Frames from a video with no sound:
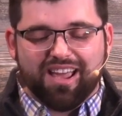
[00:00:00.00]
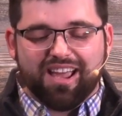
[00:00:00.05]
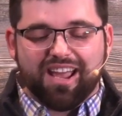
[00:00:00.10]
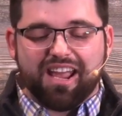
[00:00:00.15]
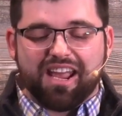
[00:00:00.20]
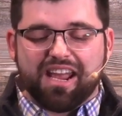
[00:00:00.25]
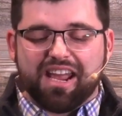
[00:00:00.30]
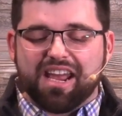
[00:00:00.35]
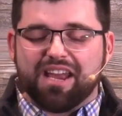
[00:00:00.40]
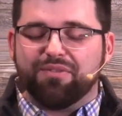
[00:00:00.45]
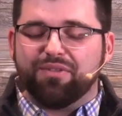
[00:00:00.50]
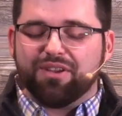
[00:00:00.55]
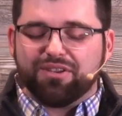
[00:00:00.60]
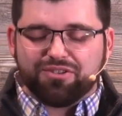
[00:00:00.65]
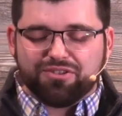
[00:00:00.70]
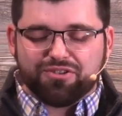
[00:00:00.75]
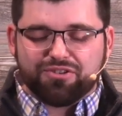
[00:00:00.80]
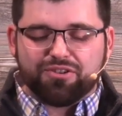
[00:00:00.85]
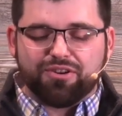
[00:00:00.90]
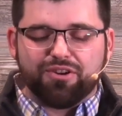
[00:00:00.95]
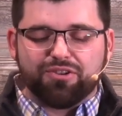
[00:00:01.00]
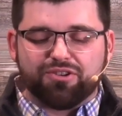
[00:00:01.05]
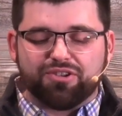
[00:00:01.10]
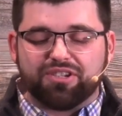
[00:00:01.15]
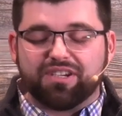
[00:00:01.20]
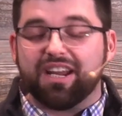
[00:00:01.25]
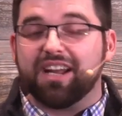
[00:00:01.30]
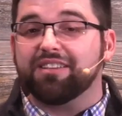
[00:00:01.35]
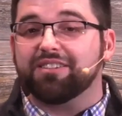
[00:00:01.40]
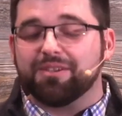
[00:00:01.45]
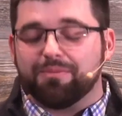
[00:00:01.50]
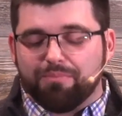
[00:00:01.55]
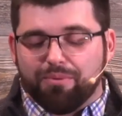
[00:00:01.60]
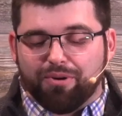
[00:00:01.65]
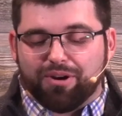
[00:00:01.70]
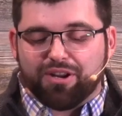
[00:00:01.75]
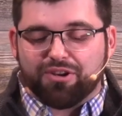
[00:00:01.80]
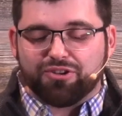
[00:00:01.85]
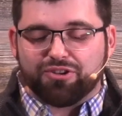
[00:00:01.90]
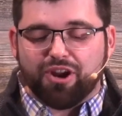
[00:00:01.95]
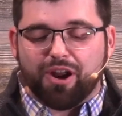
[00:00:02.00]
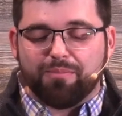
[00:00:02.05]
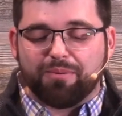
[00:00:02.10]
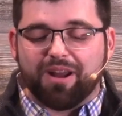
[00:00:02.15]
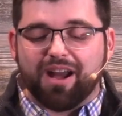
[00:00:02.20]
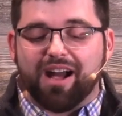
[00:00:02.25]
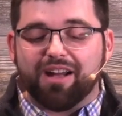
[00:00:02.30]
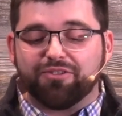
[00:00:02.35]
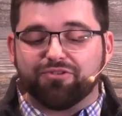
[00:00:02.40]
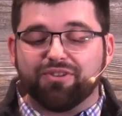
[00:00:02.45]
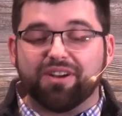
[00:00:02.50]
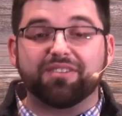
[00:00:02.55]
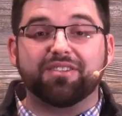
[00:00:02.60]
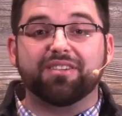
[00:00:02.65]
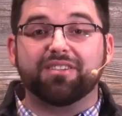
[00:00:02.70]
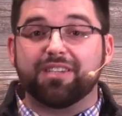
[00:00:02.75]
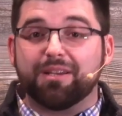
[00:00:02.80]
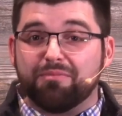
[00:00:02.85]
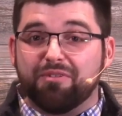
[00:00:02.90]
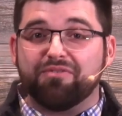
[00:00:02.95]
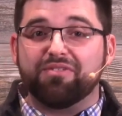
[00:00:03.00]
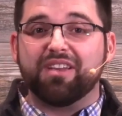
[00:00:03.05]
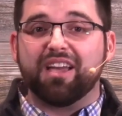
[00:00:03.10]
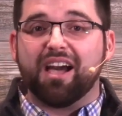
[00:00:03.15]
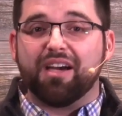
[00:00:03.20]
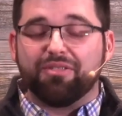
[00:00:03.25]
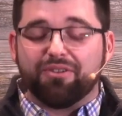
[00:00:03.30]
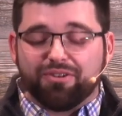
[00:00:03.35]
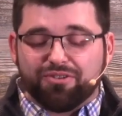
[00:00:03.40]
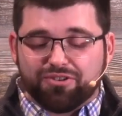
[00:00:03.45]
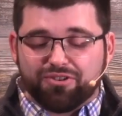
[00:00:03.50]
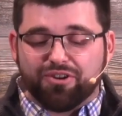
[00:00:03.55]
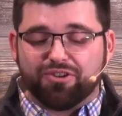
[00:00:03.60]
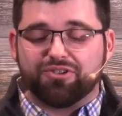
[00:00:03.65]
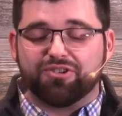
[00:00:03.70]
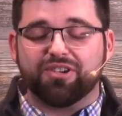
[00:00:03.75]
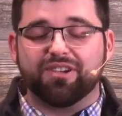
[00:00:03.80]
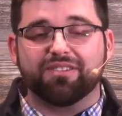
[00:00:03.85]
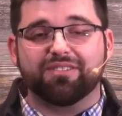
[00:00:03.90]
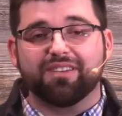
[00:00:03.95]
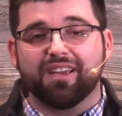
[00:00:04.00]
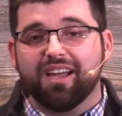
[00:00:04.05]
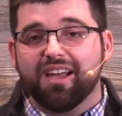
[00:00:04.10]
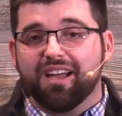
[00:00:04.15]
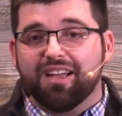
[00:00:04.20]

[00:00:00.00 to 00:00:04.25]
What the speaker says: And this church stands in pretty sharp contrast to some of the other churches